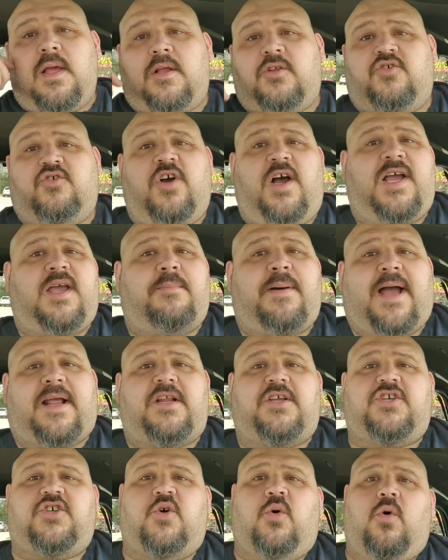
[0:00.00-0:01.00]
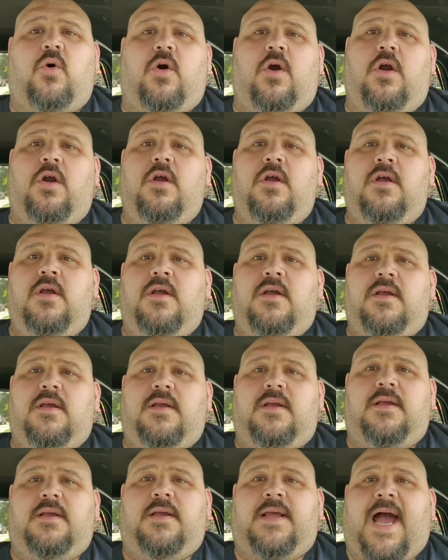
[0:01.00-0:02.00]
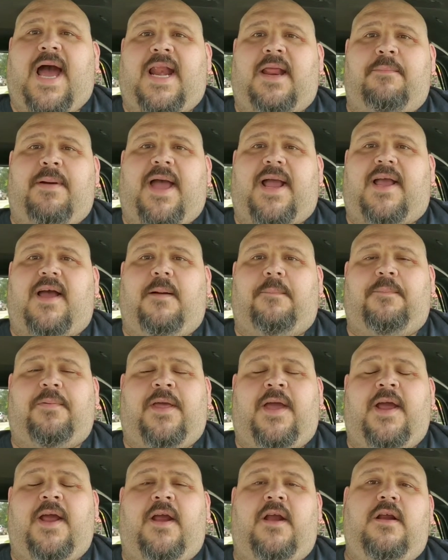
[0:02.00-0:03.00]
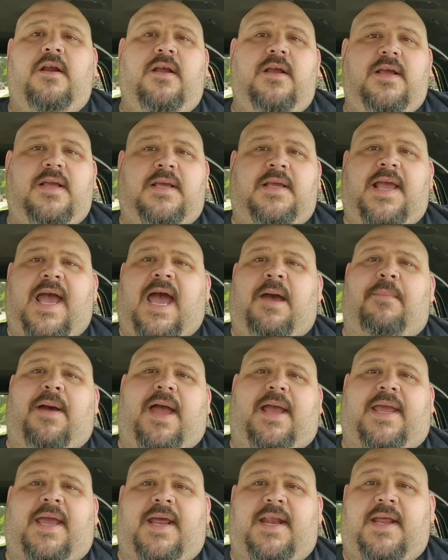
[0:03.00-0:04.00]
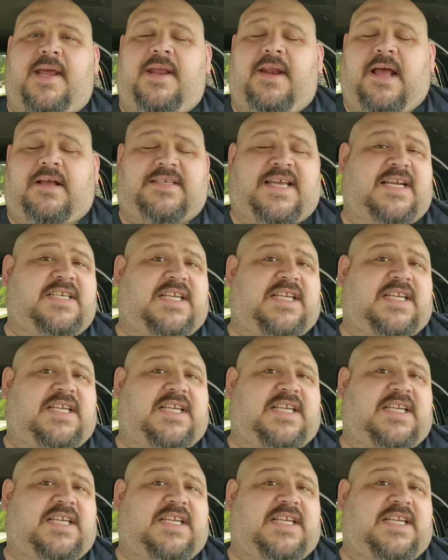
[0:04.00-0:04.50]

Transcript: I drug it back to shore, got it back up there, got back in it, and I was